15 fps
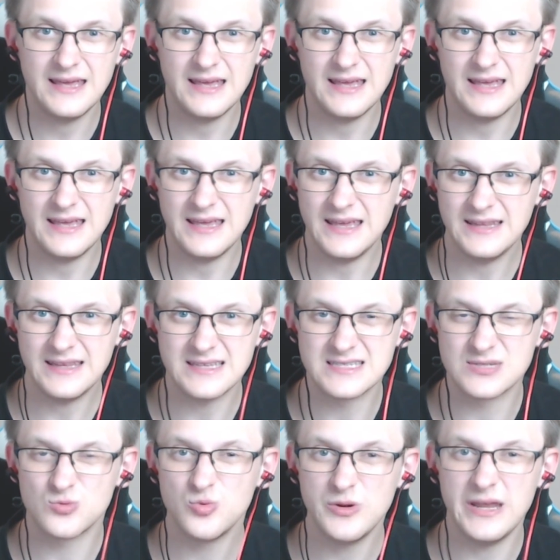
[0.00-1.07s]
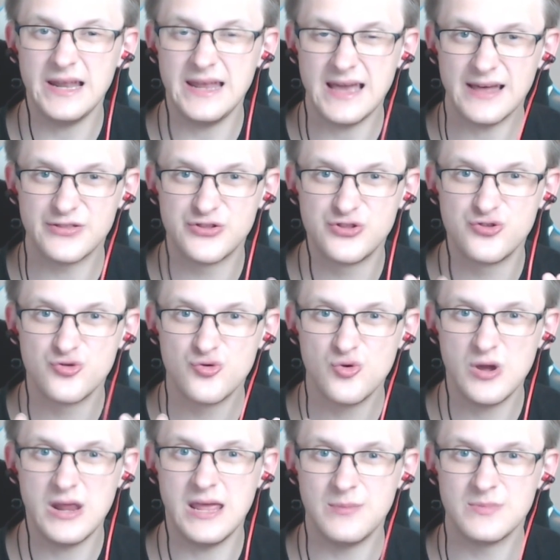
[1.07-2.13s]
it is really a
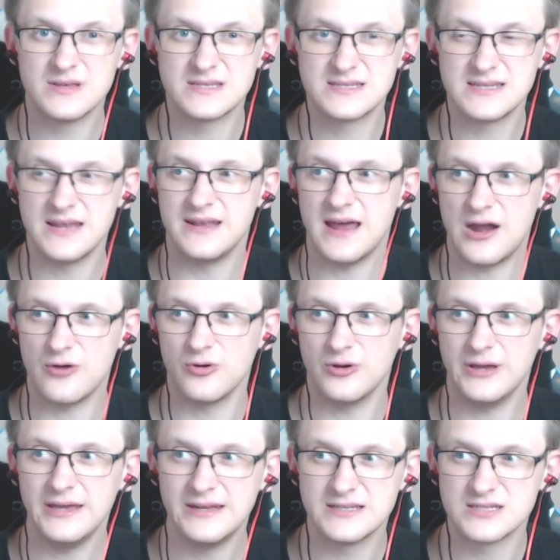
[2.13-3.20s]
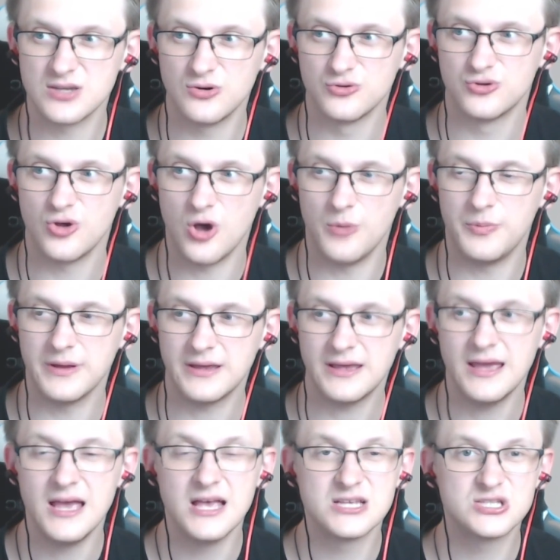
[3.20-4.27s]
dream scenario. It is utopic.
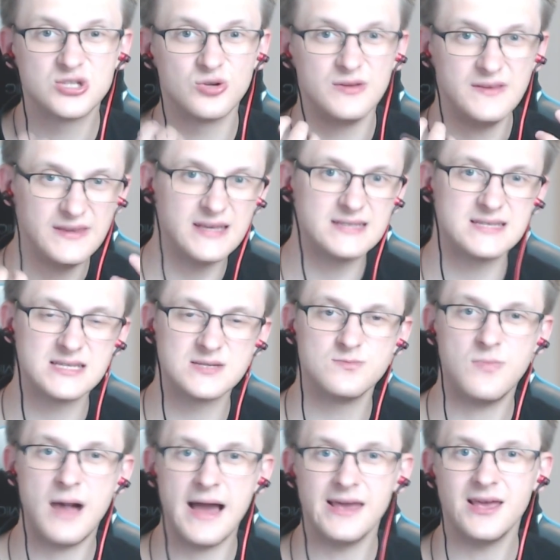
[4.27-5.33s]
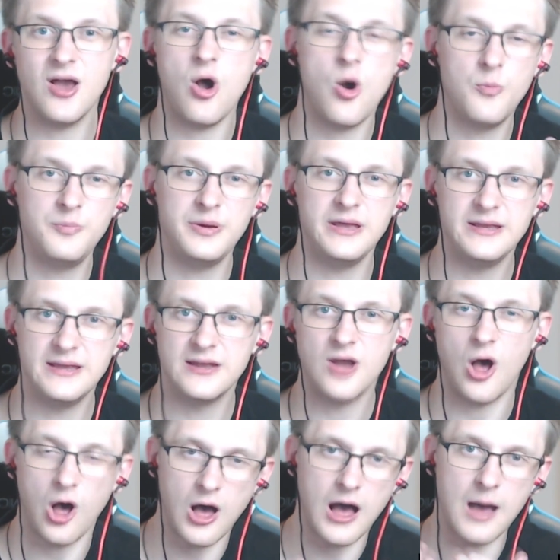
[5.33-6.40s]
So this is my opinion
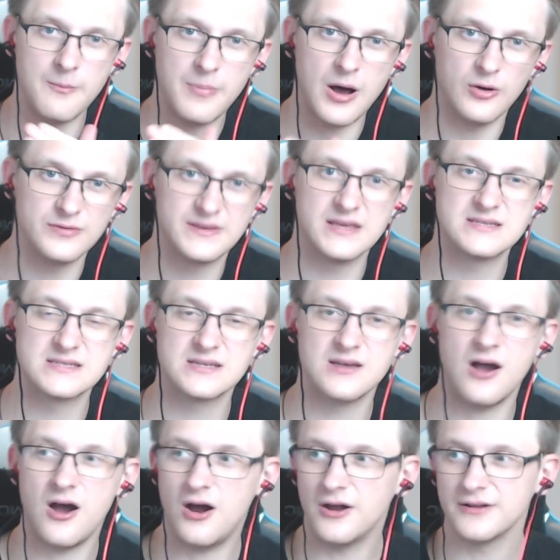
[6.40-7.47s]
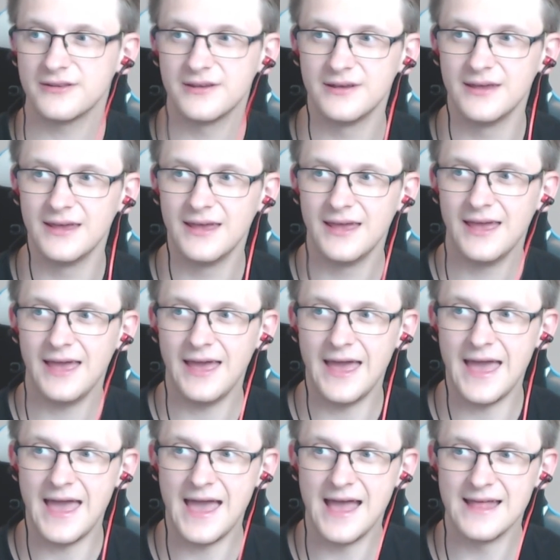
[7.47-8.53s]
about this card,
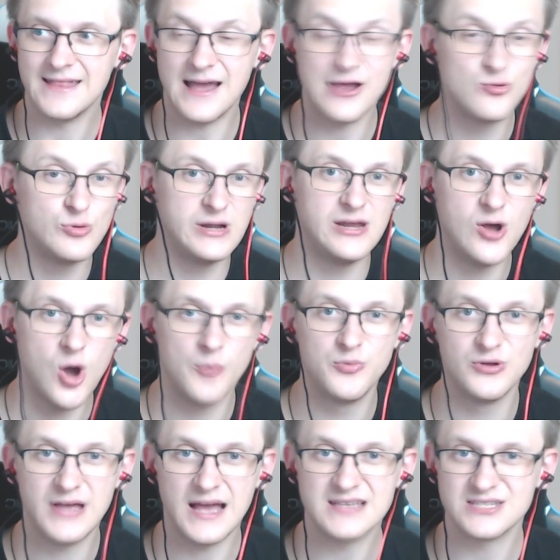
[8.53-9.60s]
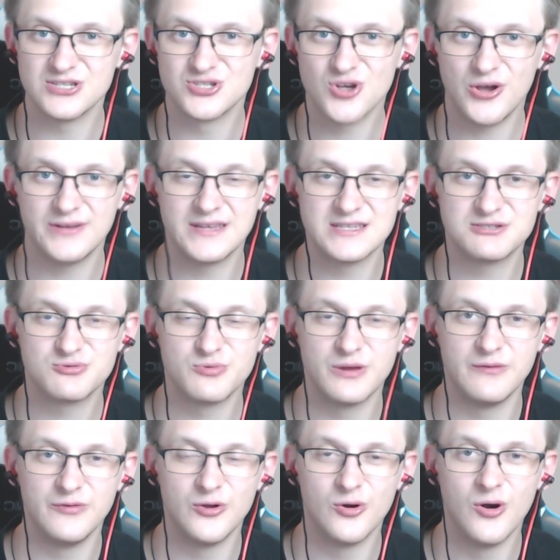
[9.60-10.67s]
and I really hope you guys enjoyed this
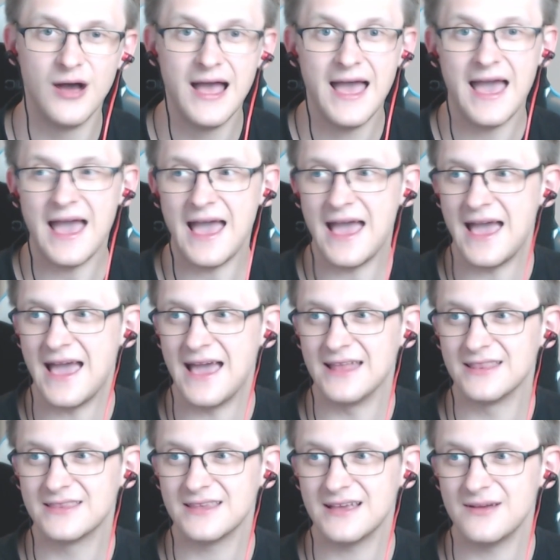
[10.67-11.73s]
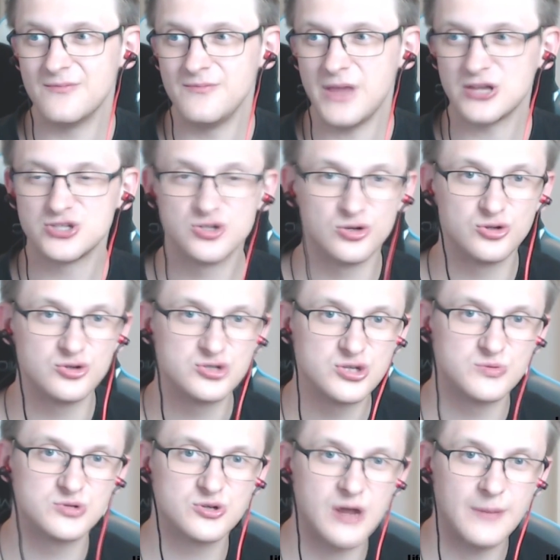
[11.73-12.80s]
review, and make sure to
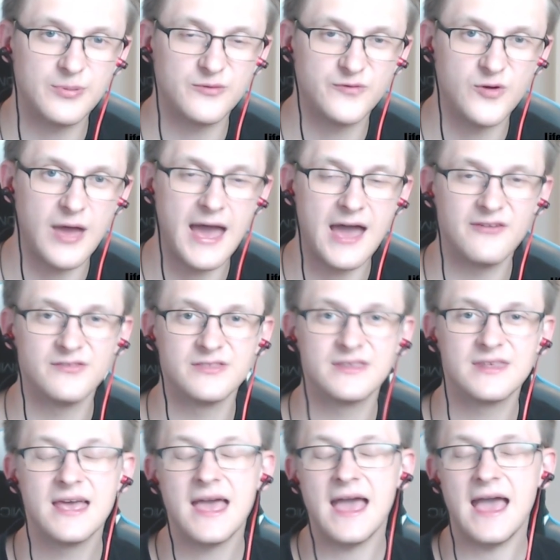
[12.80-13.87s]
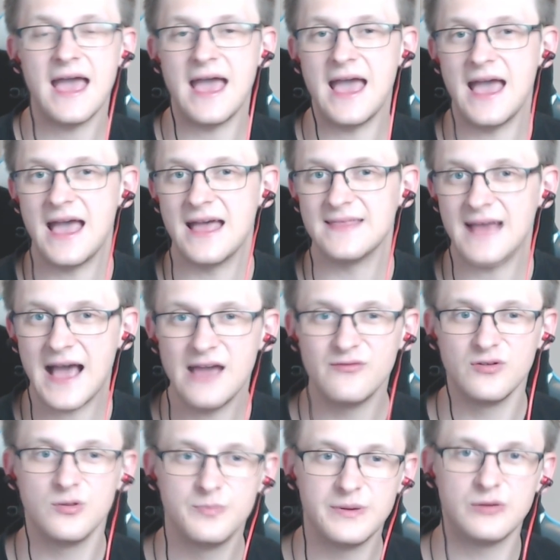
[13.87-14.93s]
subscribe if you haven't, and I
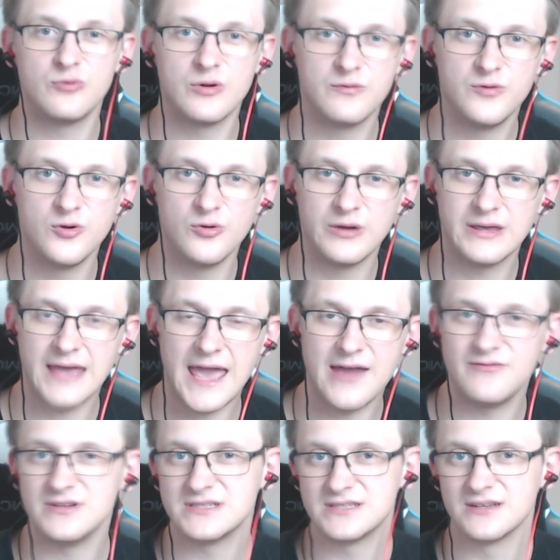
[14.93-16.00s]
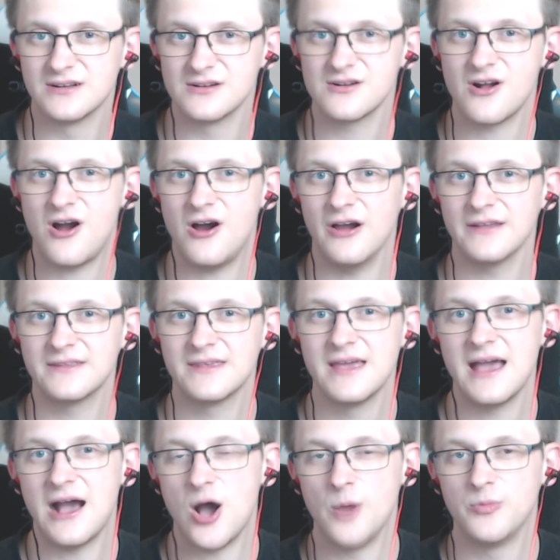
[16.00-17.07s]
will be reviewing every single card.
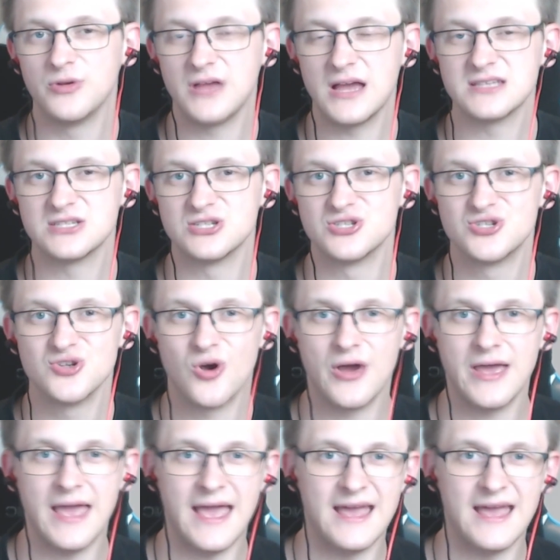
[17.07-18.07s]
Hope you guys enjoy and